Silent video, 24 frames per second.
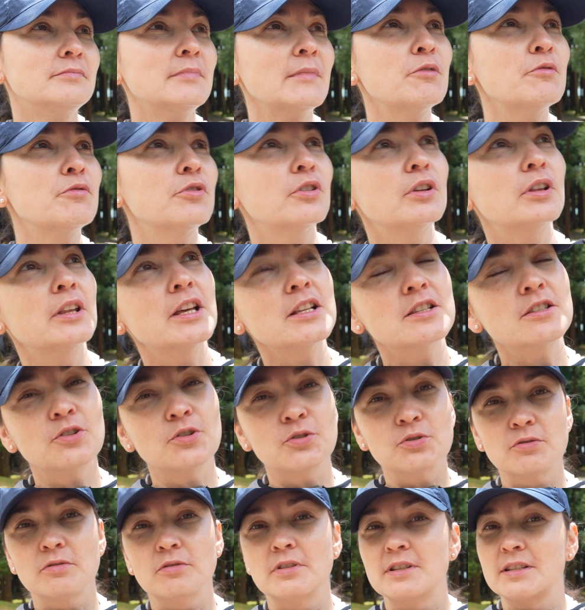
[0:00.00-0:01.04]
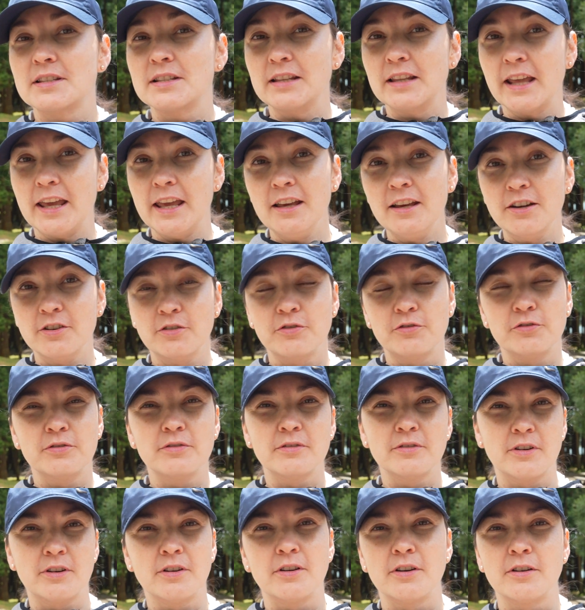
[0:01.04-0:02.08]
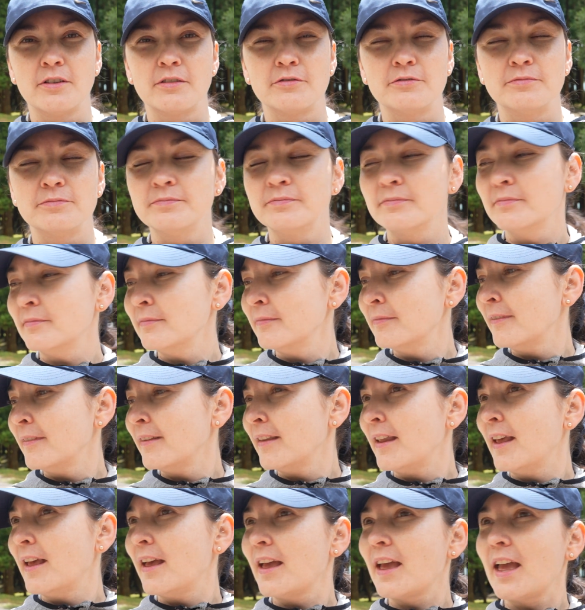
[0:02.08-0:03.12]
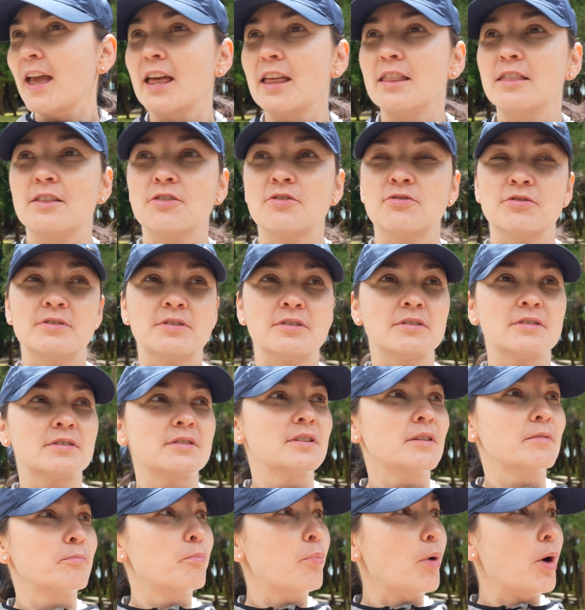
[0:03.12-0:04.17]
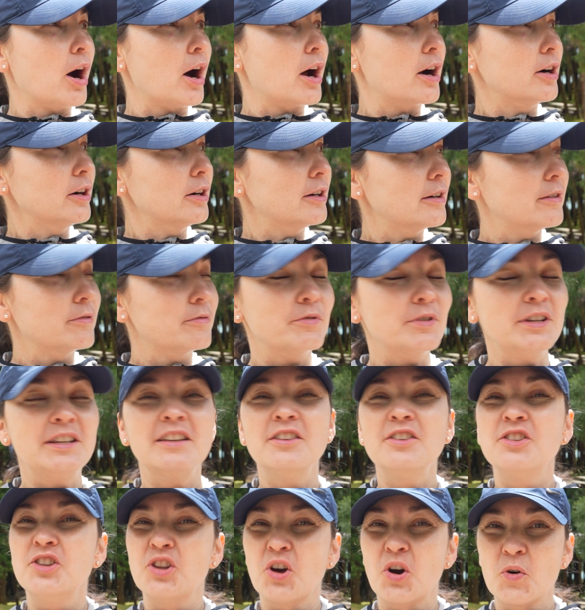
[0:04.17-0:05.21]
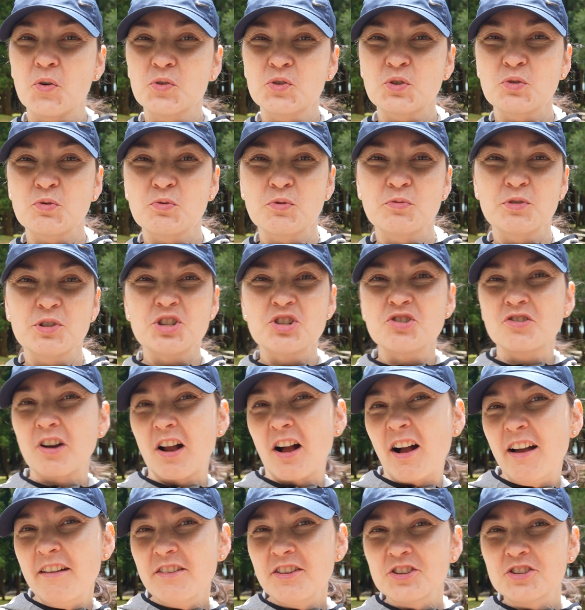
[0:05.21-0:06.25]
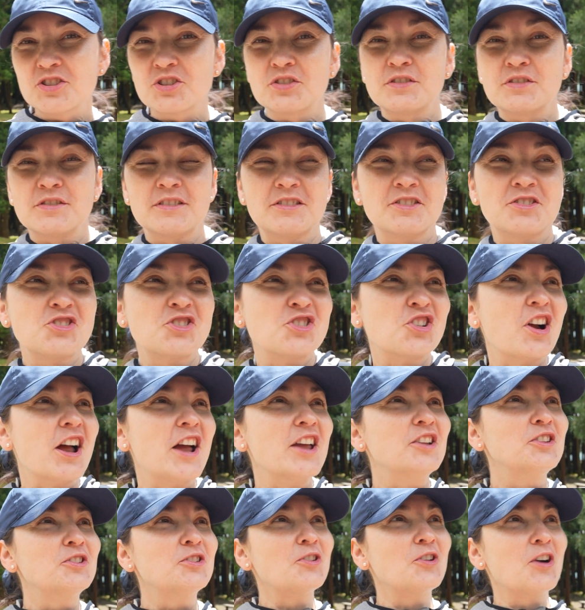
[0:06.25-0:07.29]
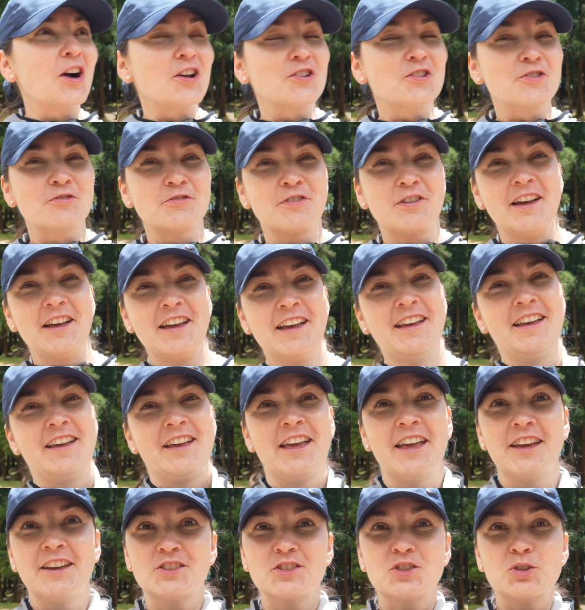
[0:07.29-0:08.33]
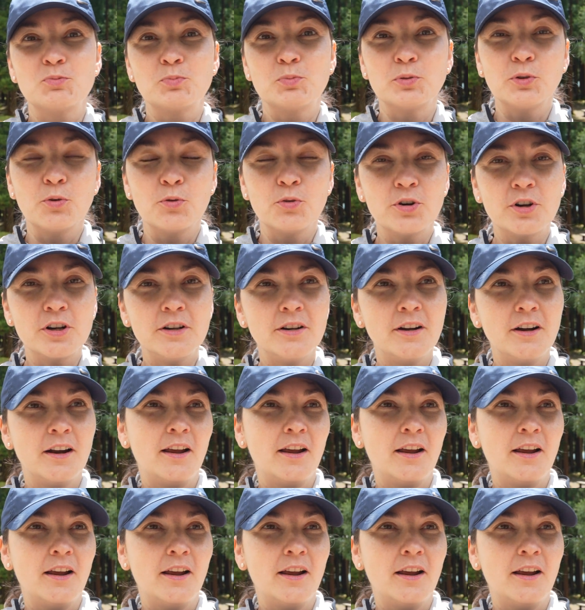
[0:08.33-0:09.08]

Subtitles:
I thought let's go to this lake, and there's the park. We didn't know, so we were driving, just trying to kind of explore.